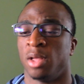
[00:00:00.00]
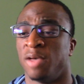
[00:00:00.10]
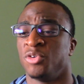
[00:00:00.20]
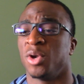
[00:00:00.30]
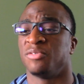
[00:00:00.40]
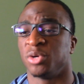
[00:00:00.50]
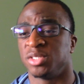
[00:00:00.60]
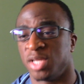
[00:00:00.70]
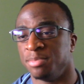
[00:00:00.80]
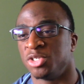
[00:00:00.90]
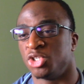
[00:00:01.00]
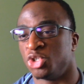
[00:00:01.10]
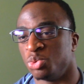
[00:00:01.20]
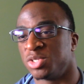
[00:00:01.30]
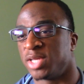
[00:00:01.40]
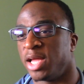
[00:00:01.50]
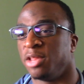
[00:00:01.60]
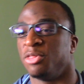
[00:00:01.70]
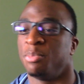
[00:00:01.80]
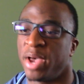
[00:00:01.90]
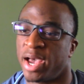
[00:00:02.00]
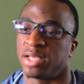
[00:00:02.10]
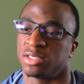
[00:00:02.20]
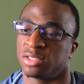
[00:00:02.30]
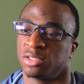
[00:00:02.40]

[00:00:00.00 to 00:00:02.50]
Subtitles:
Have you ever attempted suicide in the past?